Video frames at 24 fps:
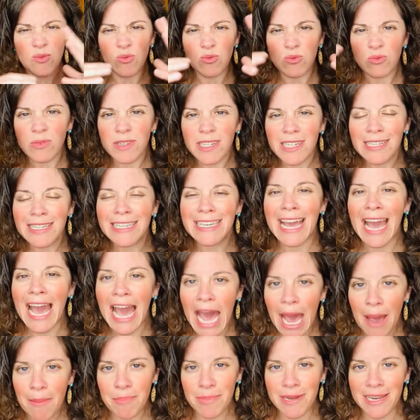really
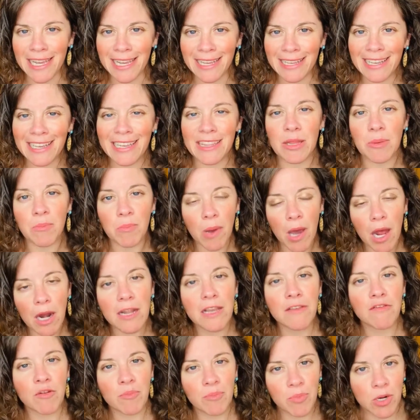happening in the body
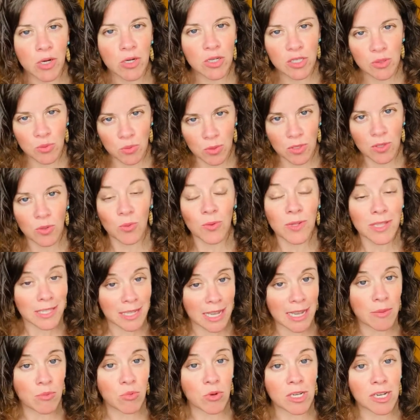of a person with
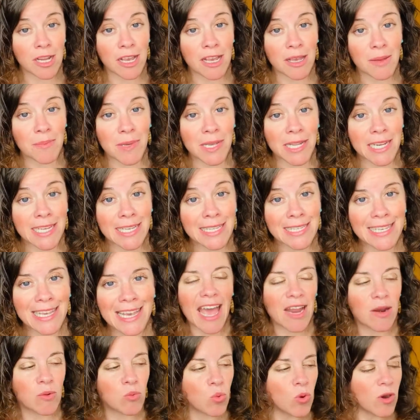type 1 diabetes
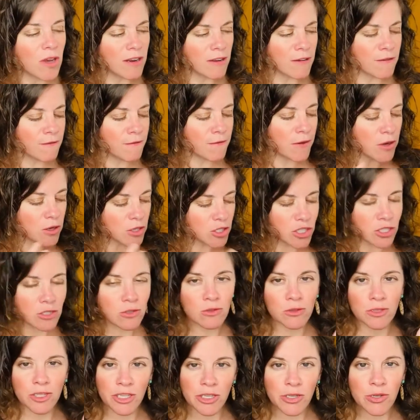and what a
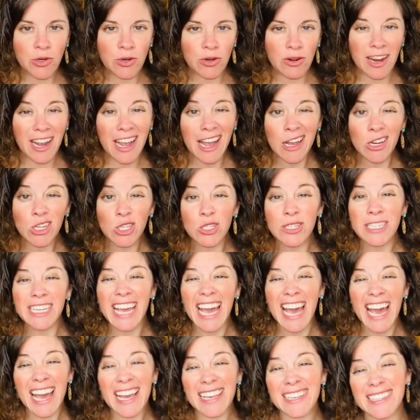functional cure actually
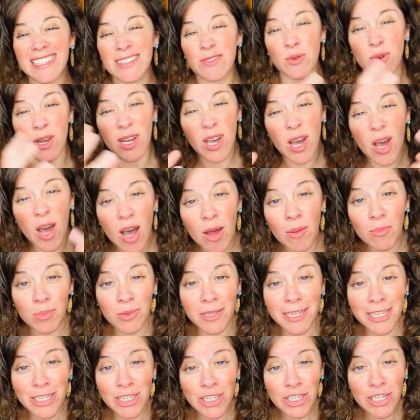has to
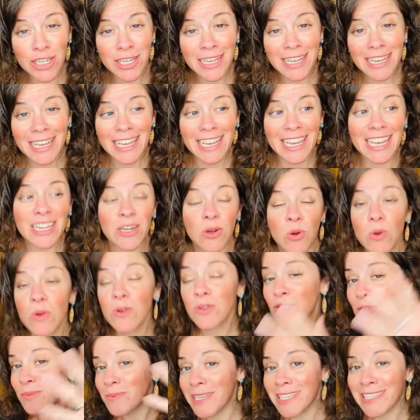accomplish in order
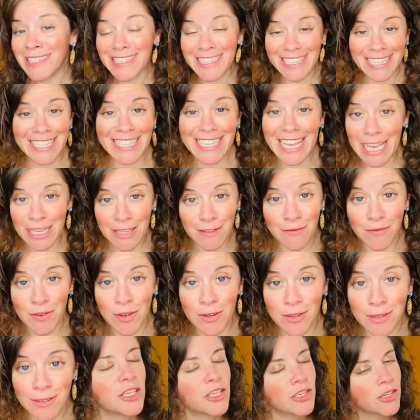to be
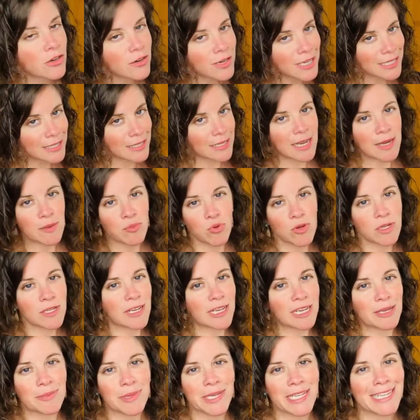successful. Curing type 1
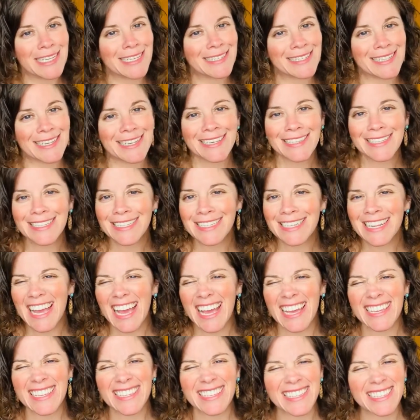diabetes isn't
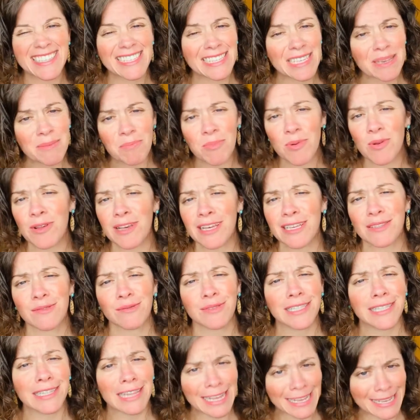as simple as
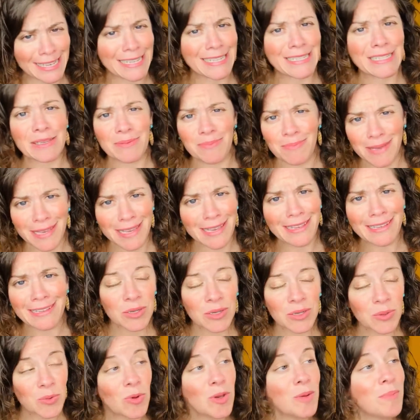we'd like it to be.
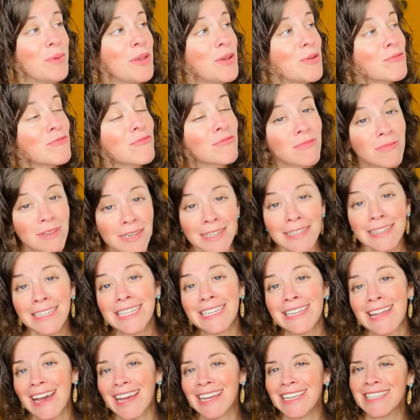It would be really
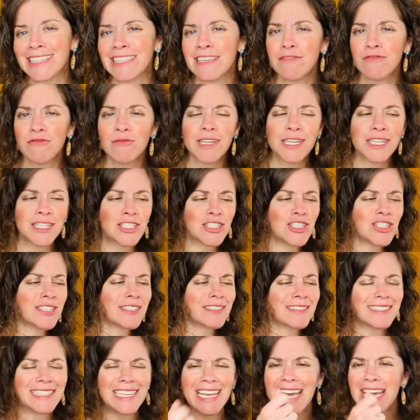nice if we could
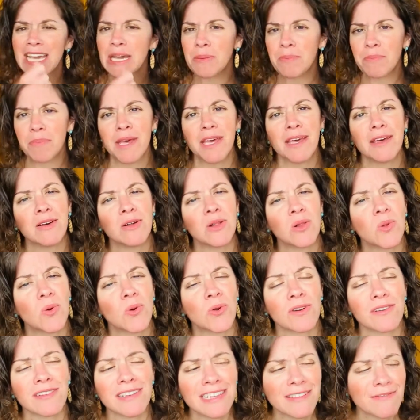just take a pill
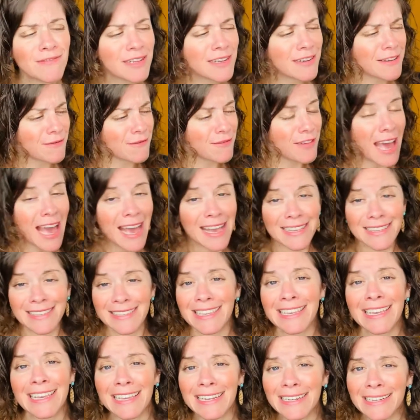or even a
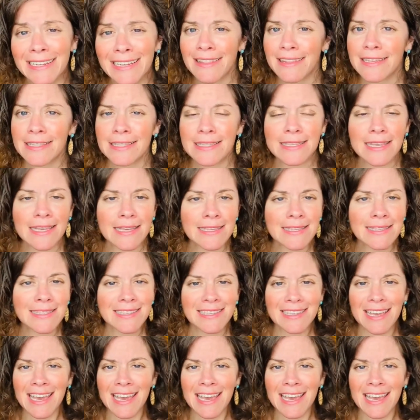vaccine that says,